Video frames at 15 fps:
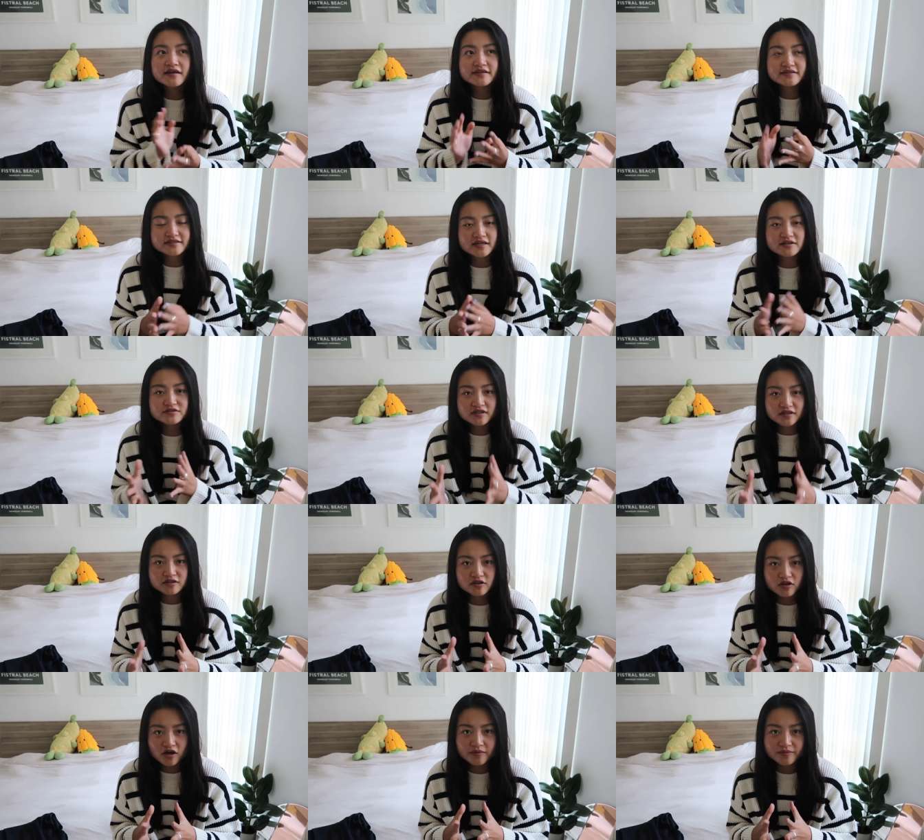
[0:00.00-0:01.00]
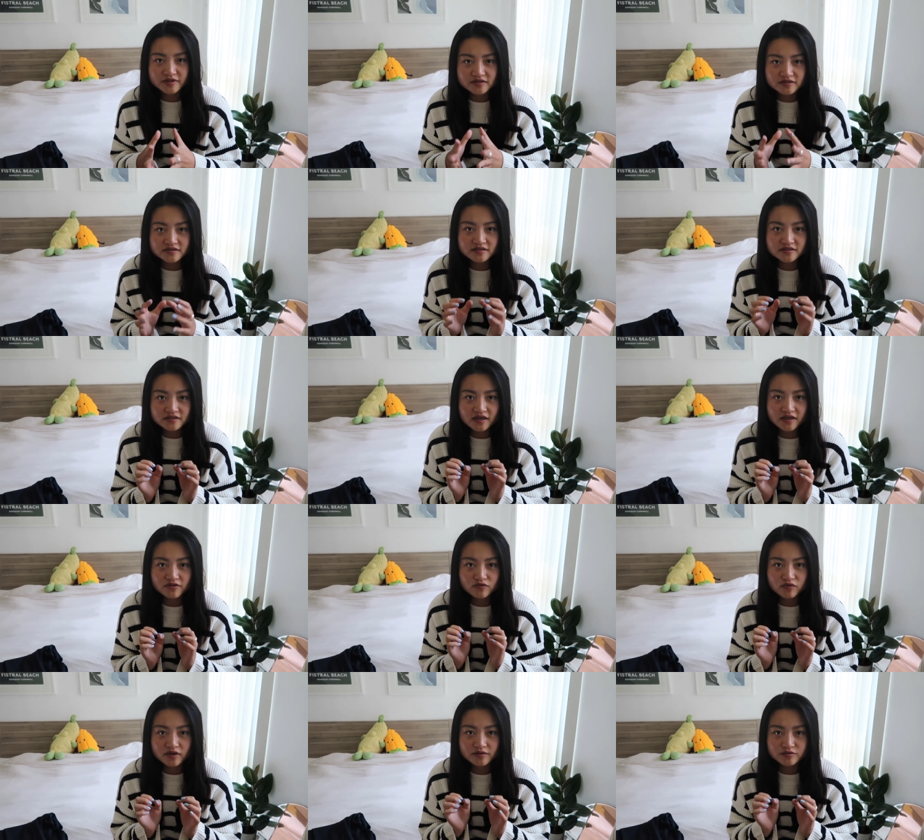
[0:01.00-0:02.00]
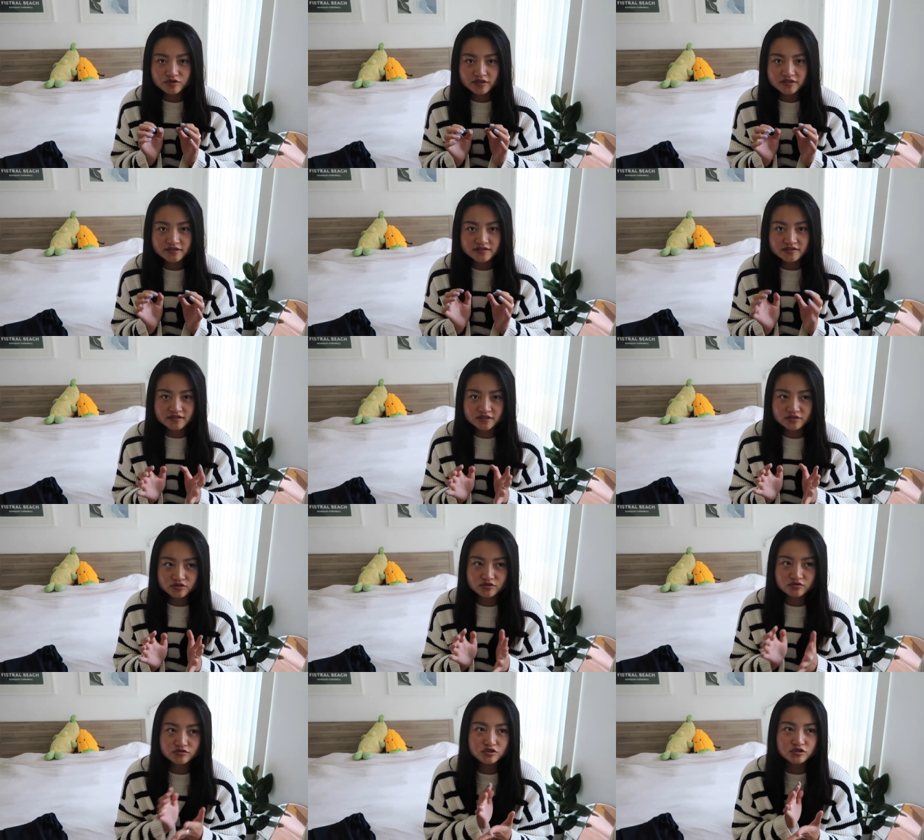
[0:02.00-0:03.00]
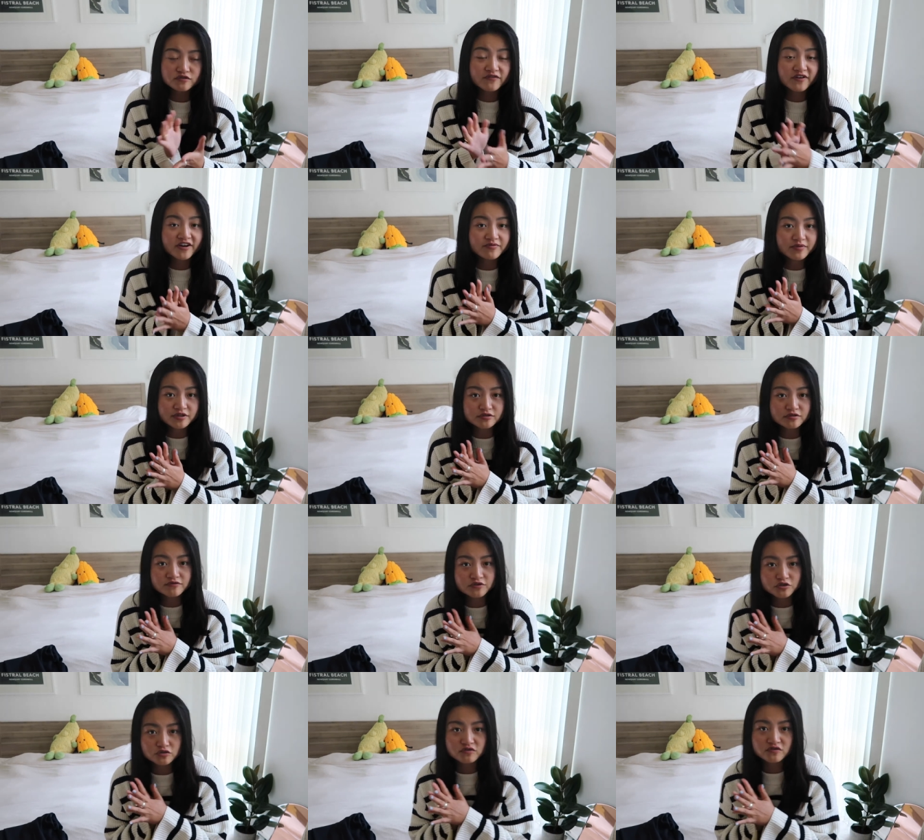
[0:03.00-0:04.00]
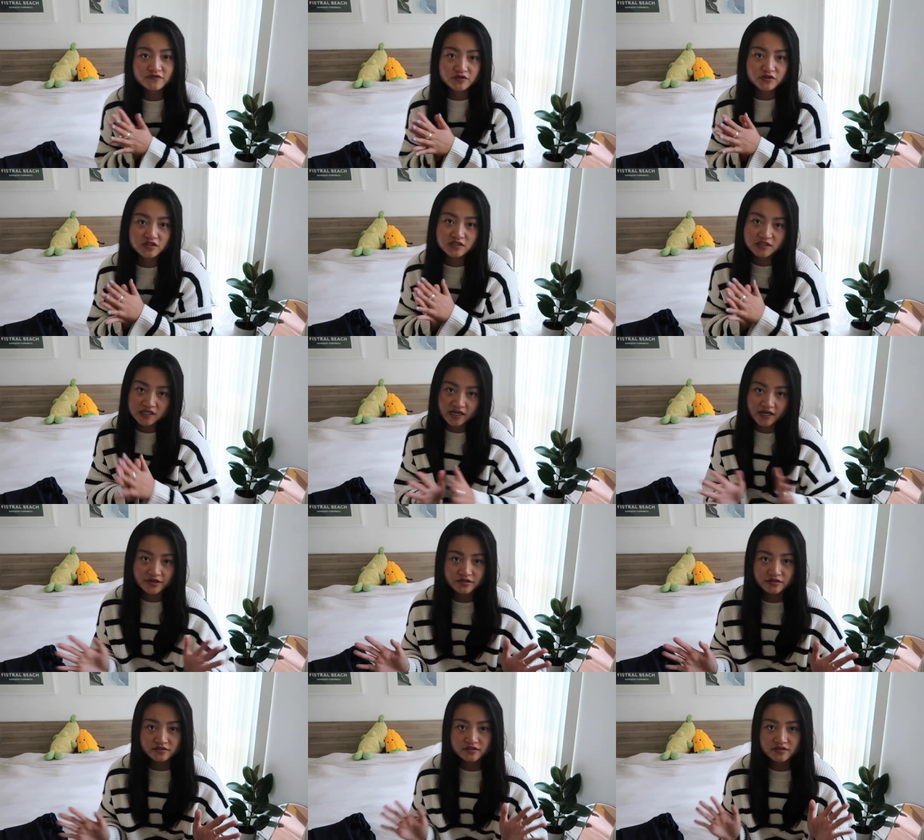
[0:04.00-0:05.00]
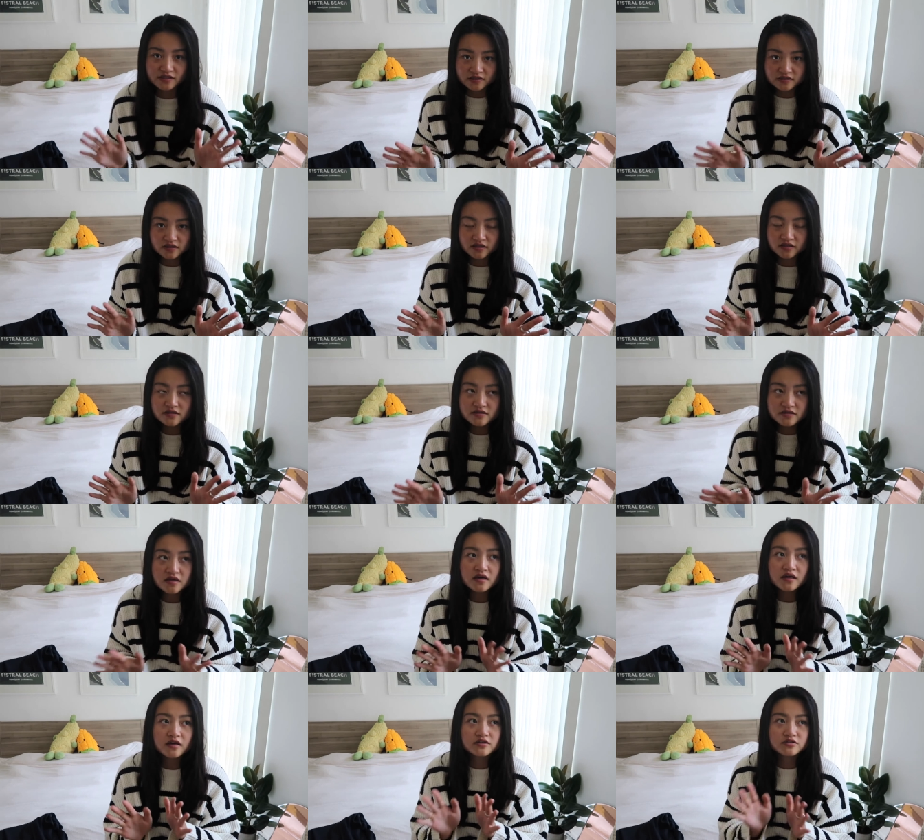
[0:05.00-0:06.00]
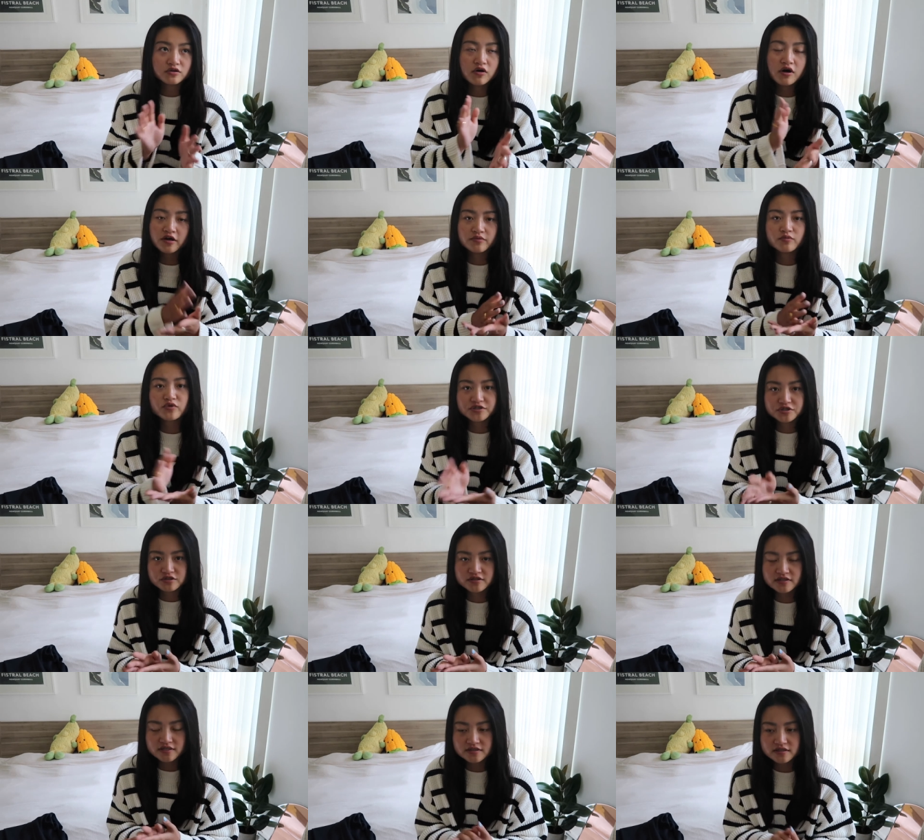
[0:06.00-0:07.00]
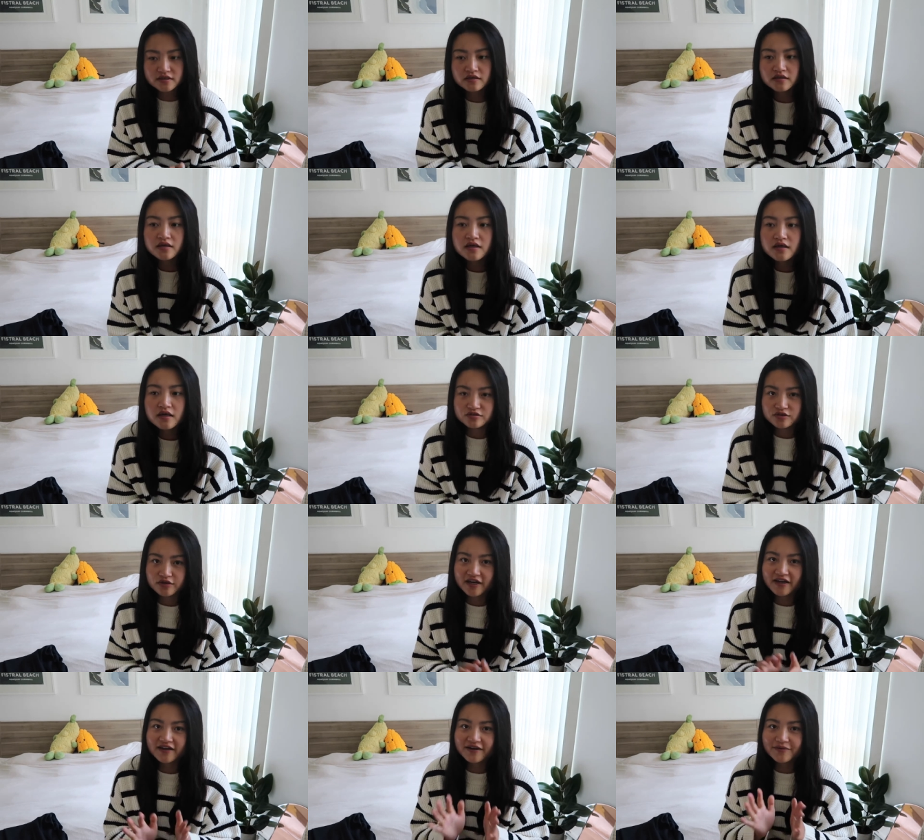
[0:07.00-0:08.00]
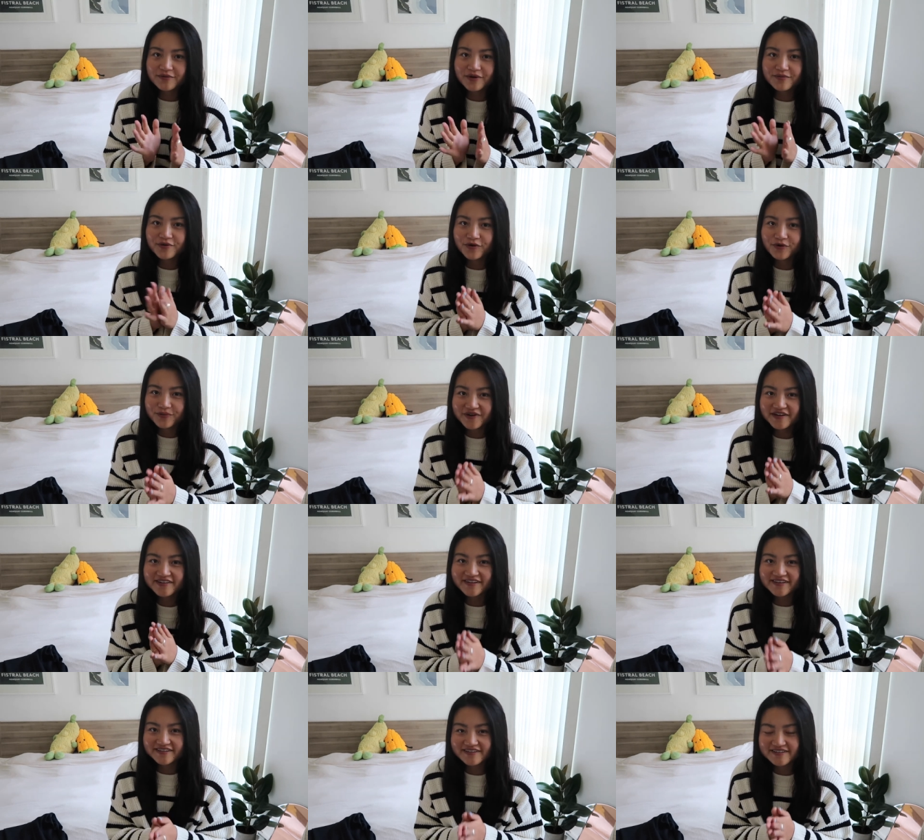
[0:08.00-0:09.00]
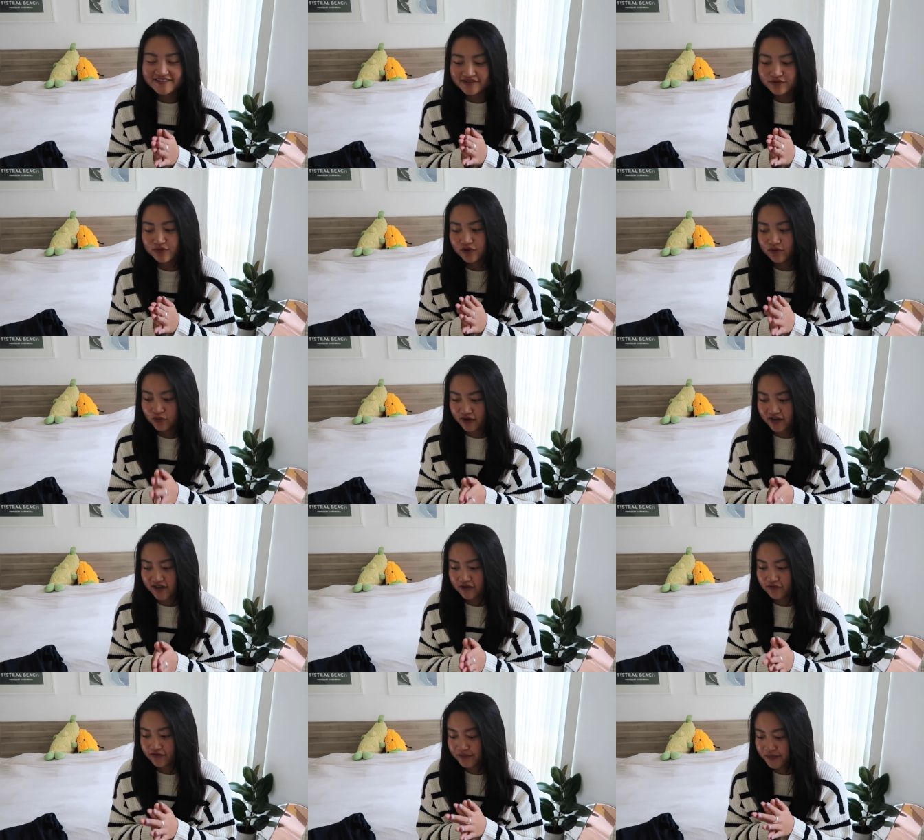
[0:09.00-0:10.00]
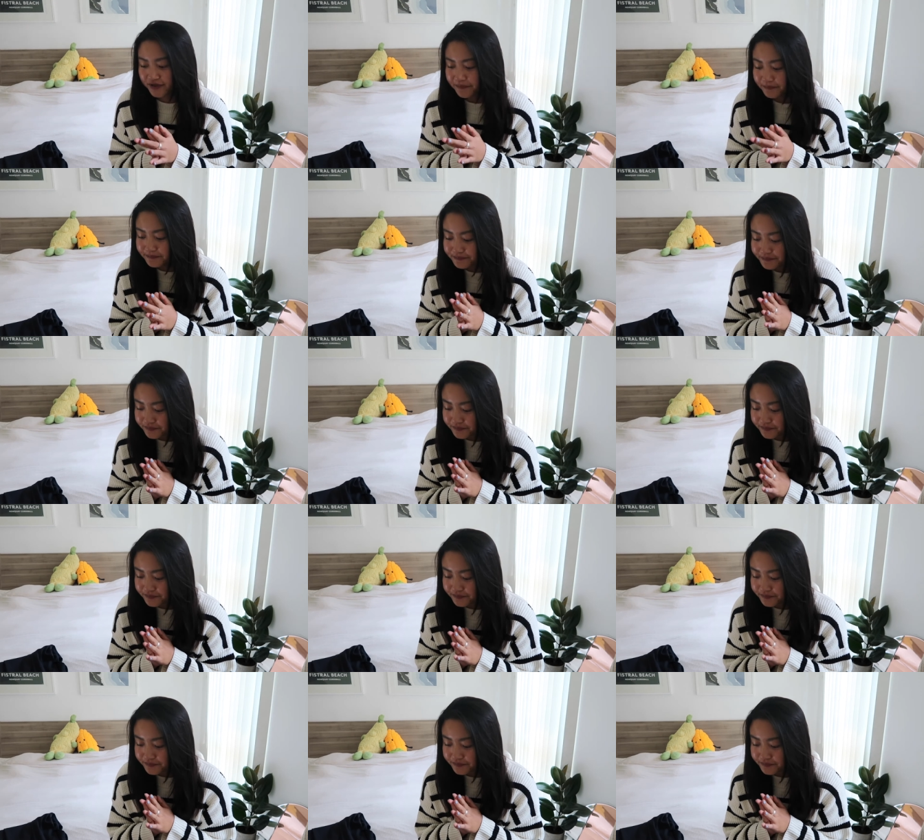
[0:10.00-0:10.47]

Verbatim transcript: It sounds like a lot but this is kind of what I'm trying to stick to, just five pairs of shoes for the entire seasons, so autumn winter season. So yeah, I'm, I'm hoping that this will work out for me.